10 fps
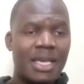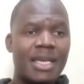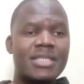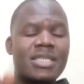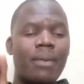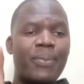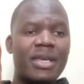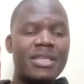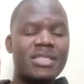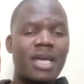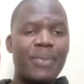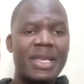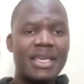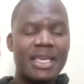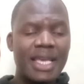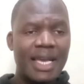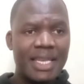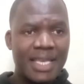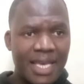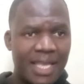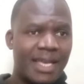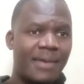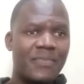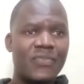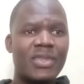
It's, happen- it's happening here in Kenya.